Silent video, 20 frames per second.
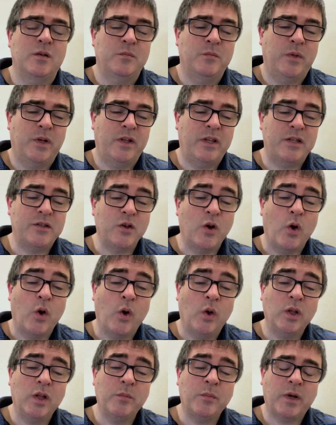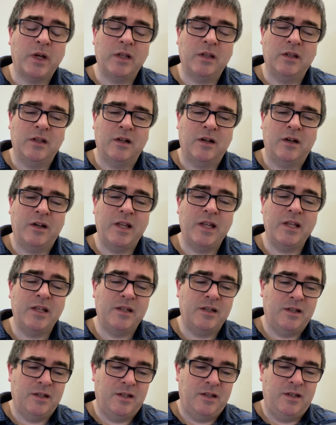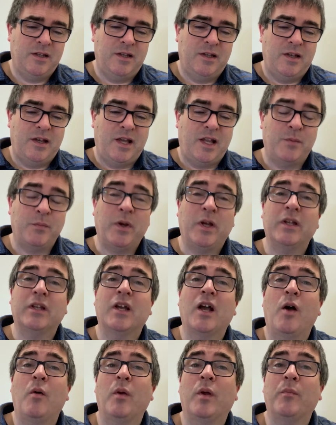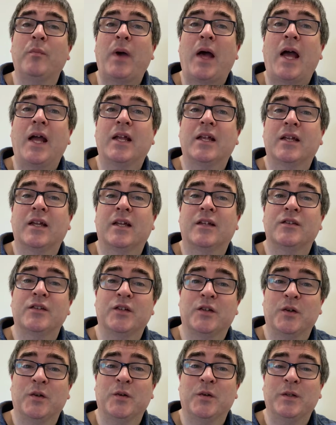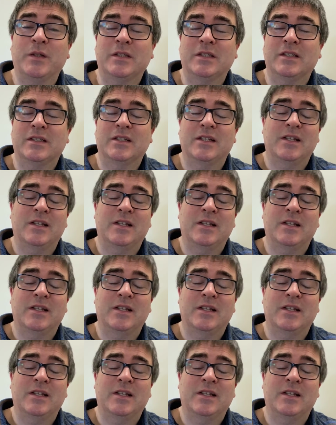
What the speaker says: But it's all about learning and about coming back to God